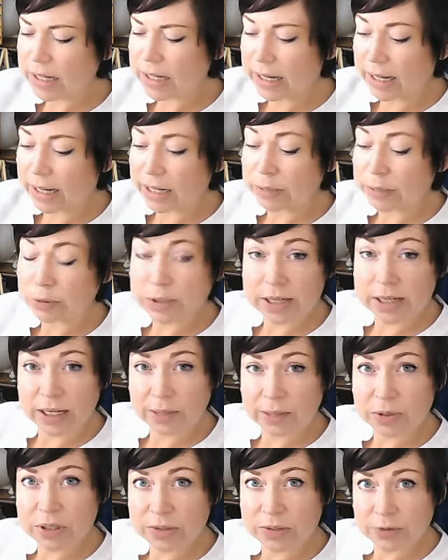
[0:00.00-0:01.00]
I will
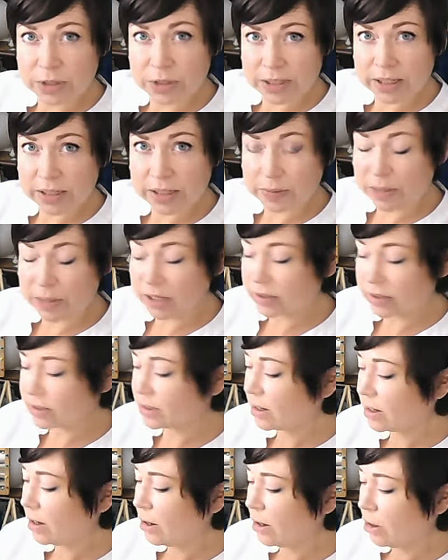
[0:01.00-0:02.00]
time us for 6 minutes.
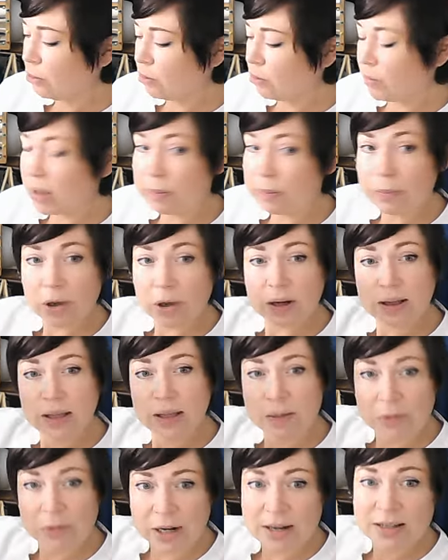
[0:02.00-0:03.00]
Remember,
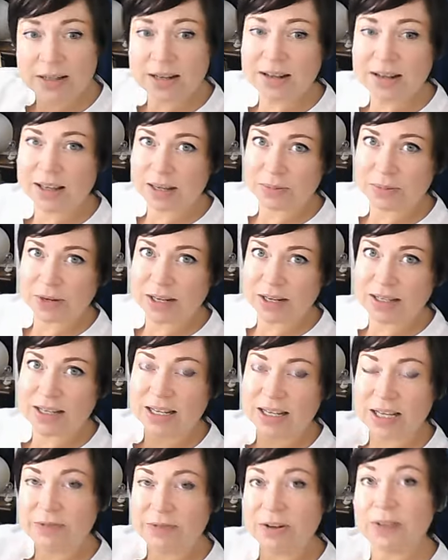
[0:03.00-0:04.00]
keep writing,
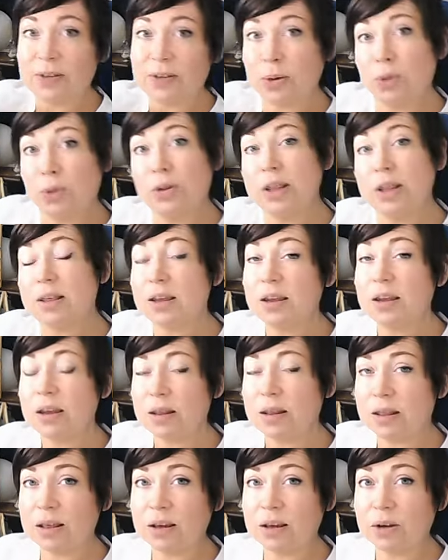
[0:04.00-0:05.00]
even if the only thing you
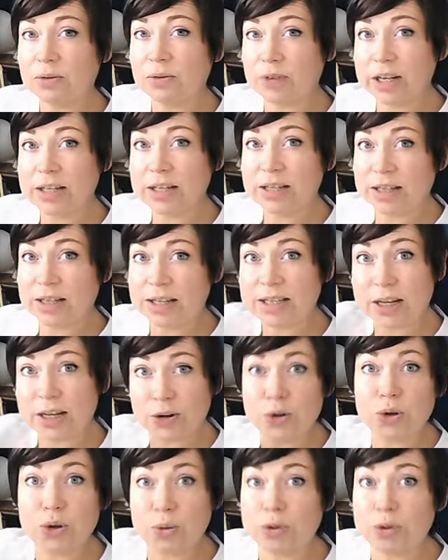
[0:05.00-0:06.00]
can think of writing is I
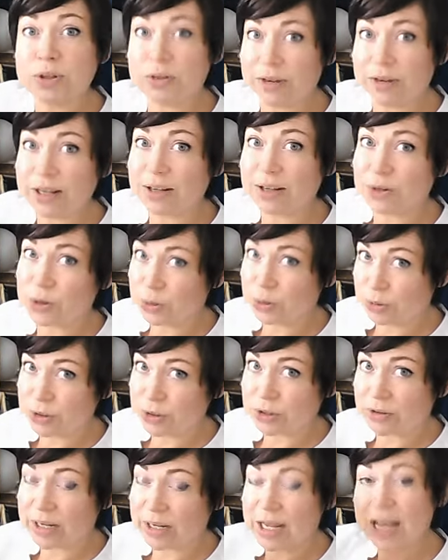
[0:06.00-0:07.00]
don't know what to write, I don't know what
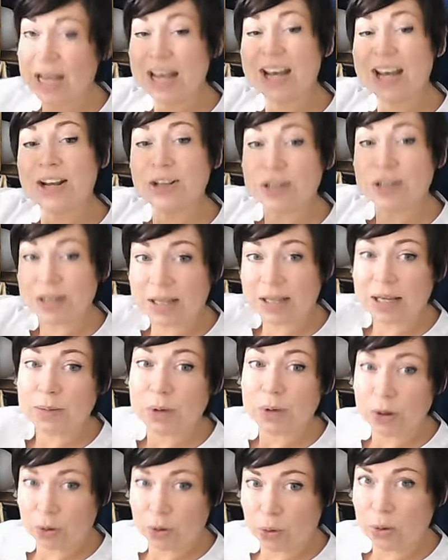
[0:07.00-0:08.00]
to write. Just
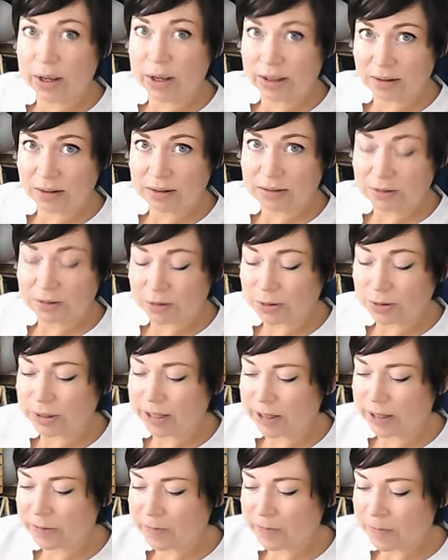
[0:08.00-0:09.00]
keep it going, okay?